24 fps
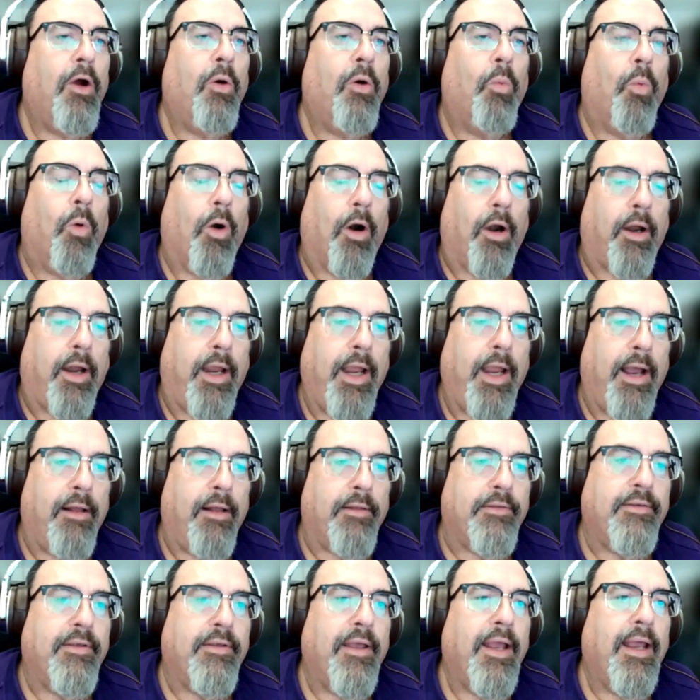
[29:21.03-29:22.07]
Work
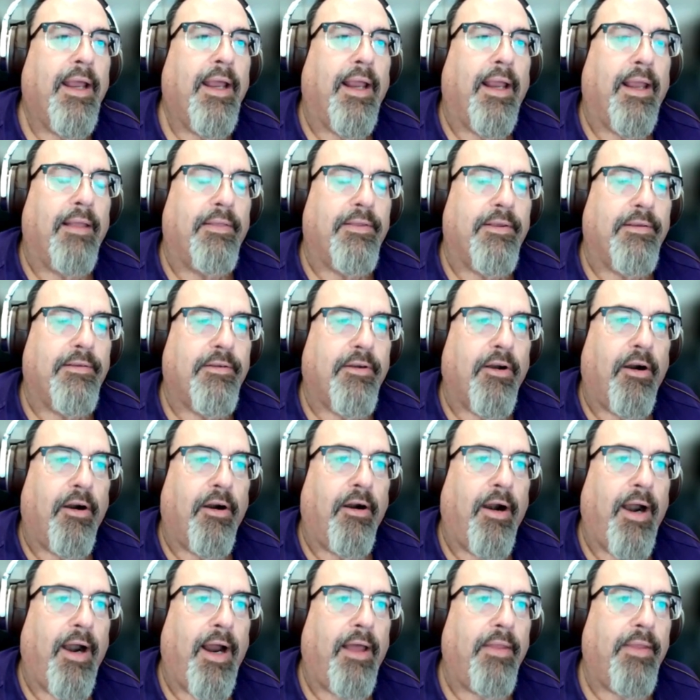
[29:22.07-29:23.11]
counts, get the
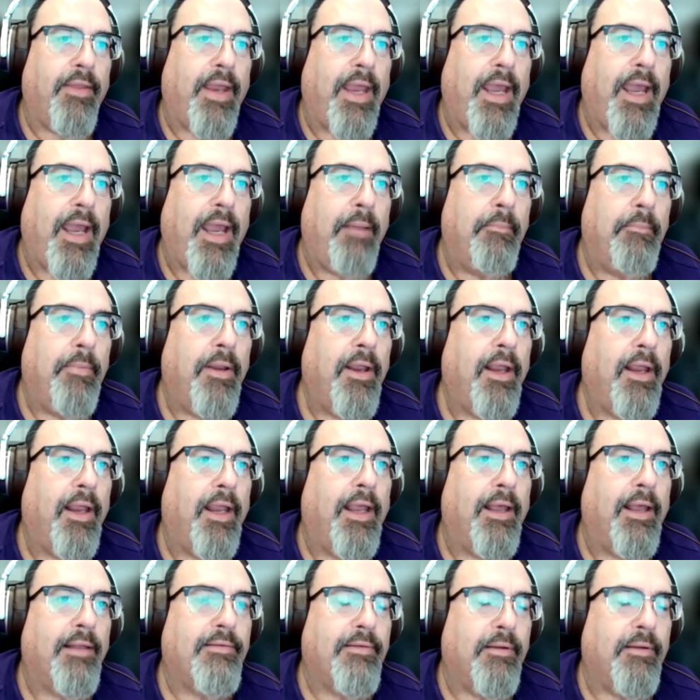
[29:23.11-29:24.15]
starter out of the game,
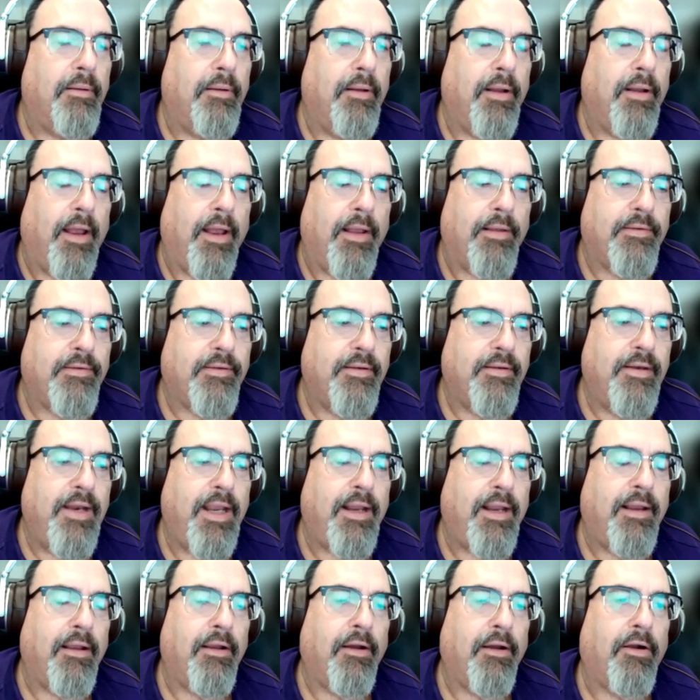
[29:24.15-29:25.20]
get some
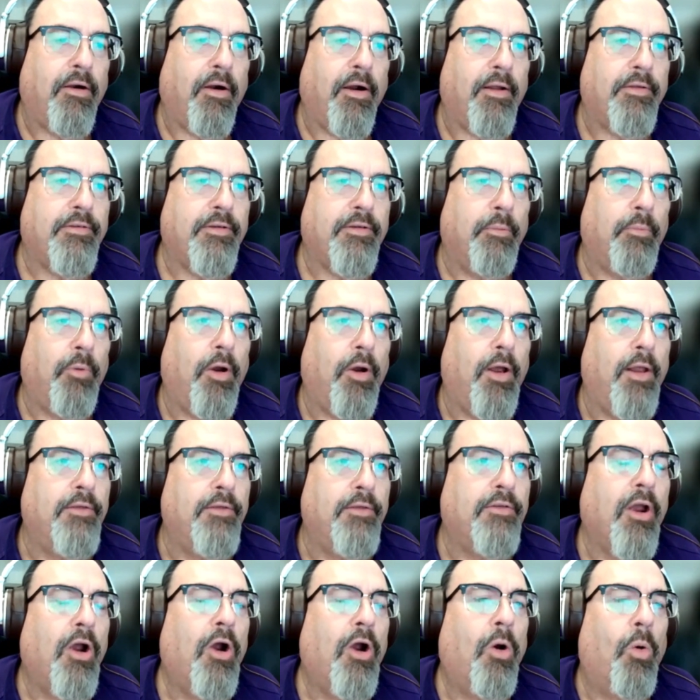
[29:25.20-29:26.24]
sneak across some
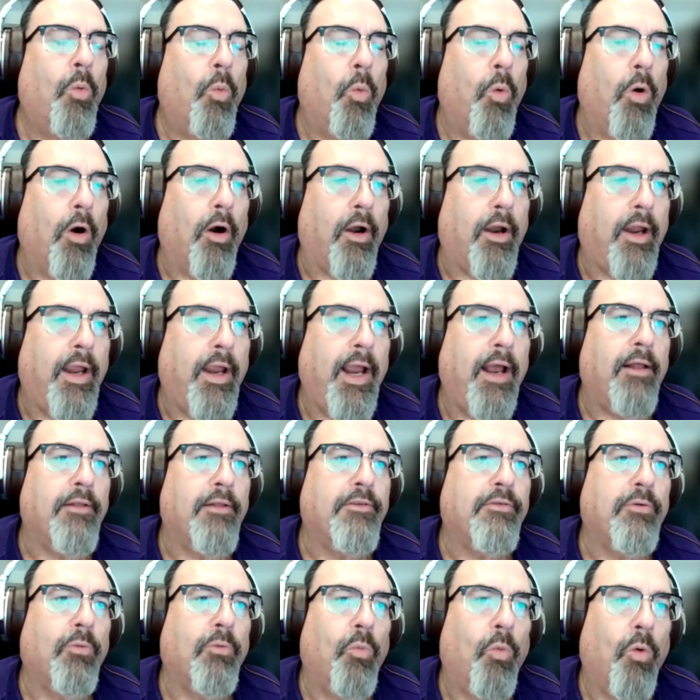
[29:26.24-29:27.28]
runs, work
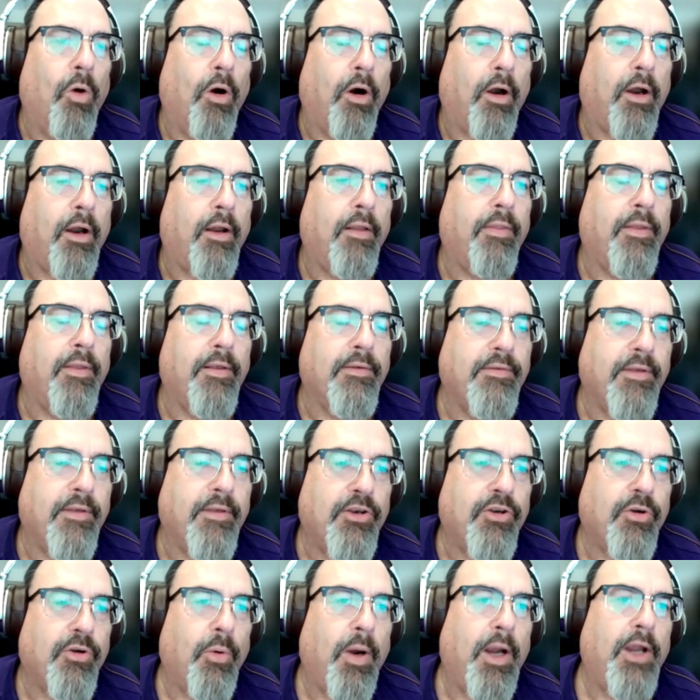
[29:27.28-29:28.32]
counts, work the
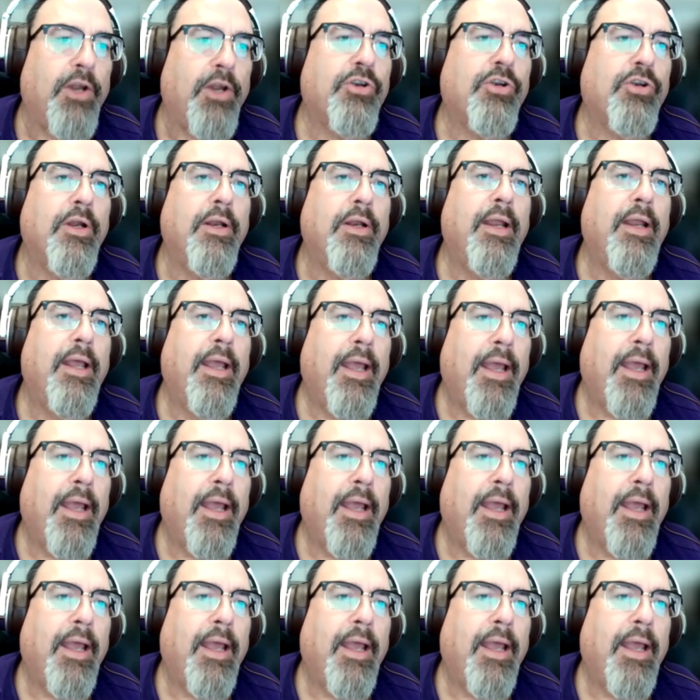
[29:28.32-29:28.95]
situation,